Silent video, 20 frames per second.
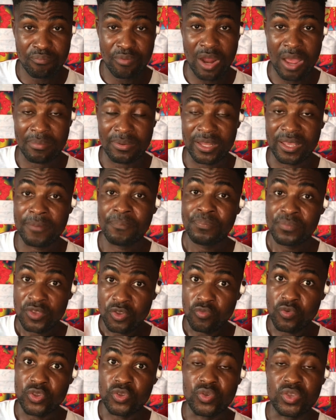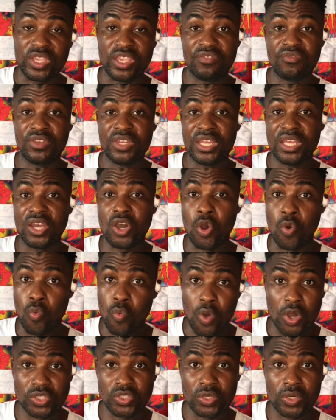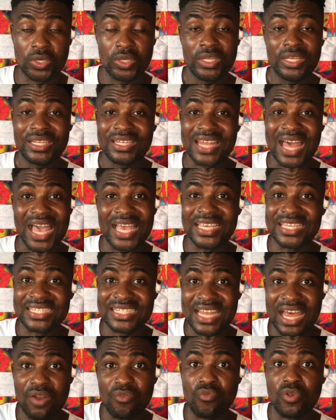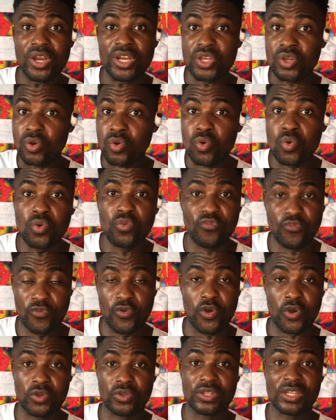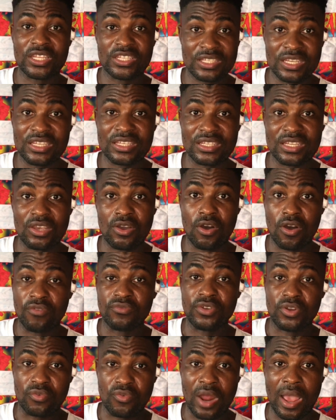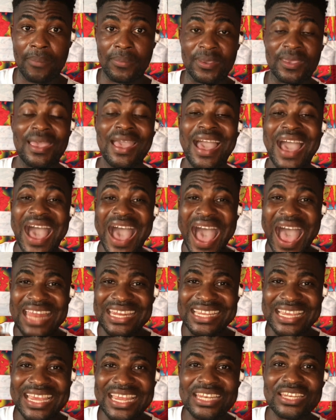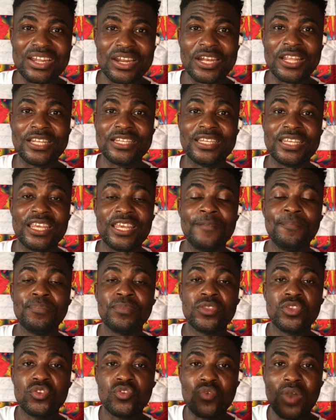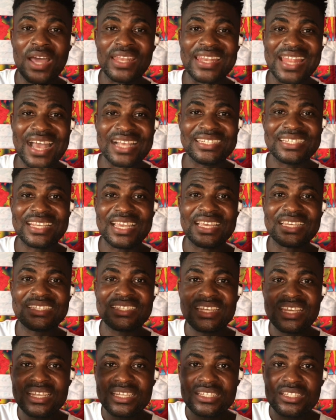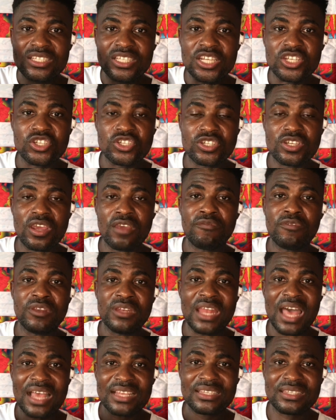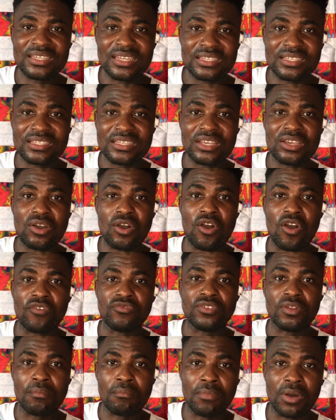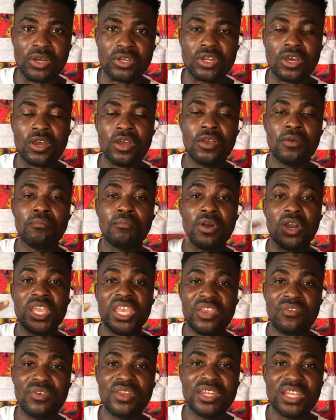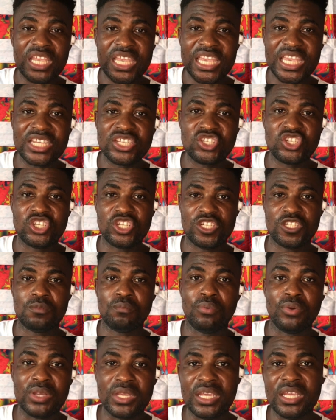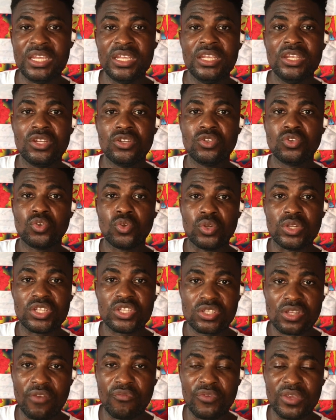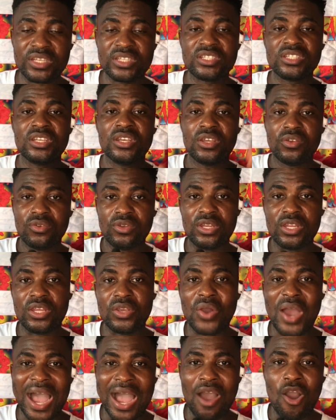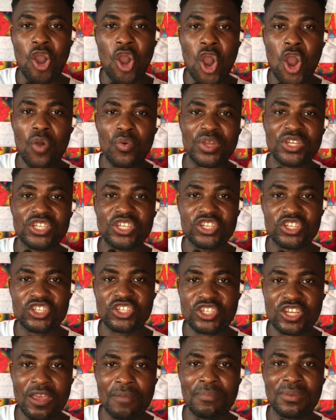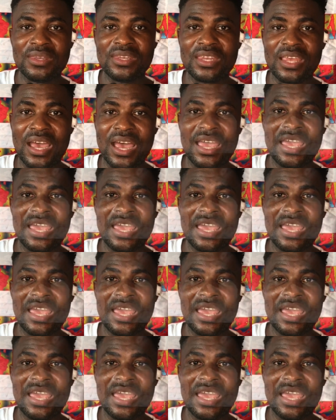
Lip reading: problem when you're giving it a water that is not really good for the system of the rabbit? At the end of the day, you are not just disturbing that system of the mother, but even the kids she's bringing to the suffix, you are always disturbing their